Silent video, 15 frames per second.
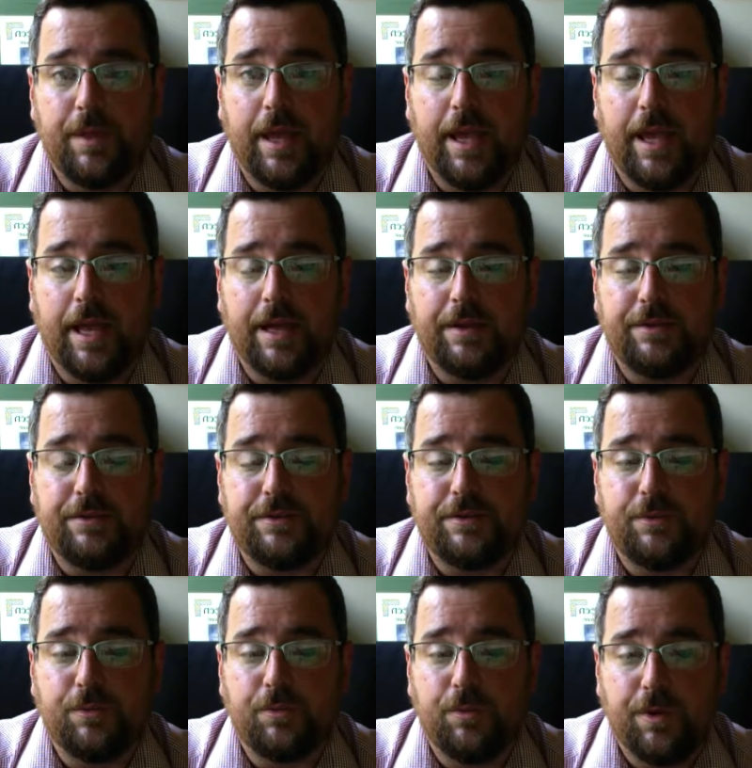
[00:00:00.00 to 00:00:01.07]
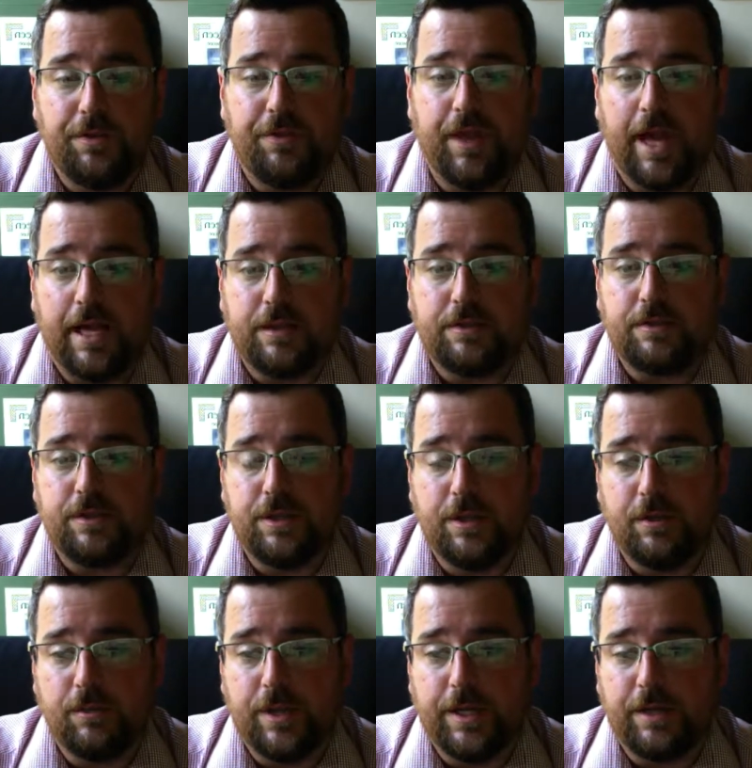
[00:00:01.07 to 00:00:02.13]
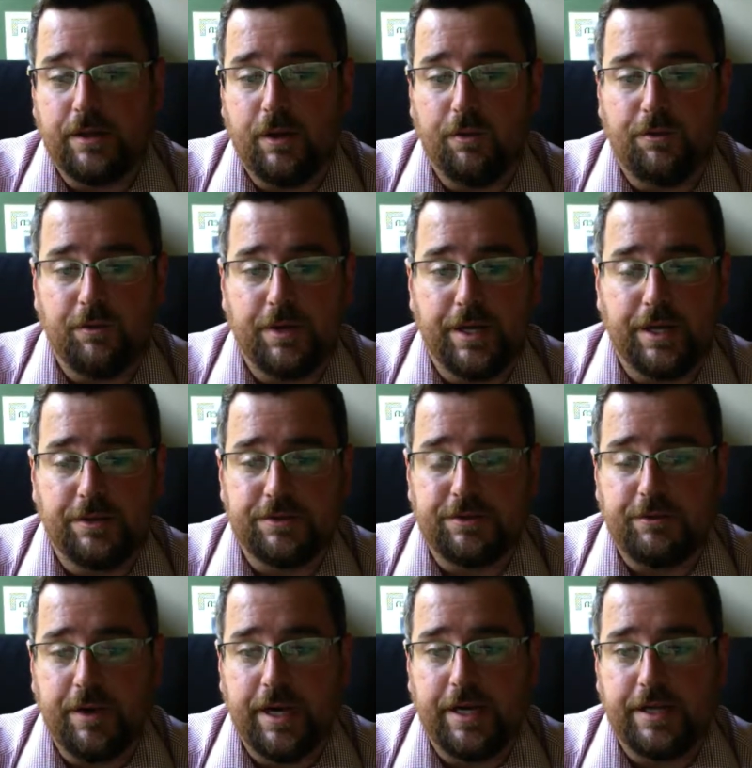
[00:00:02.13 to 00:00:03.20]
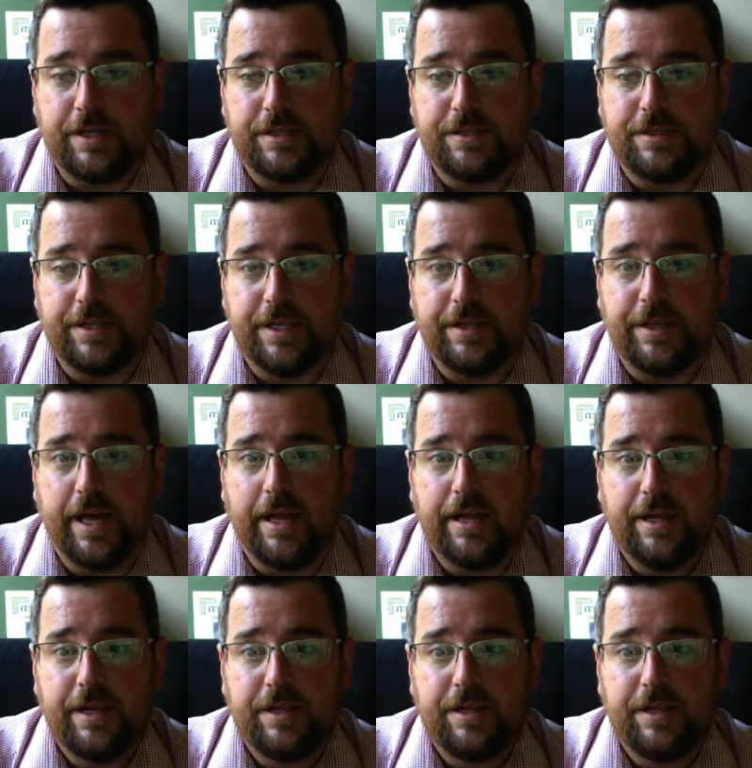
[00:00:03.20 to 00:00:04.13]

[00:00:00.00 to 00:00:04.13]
And with that, we can go through a Nielsen rating and see that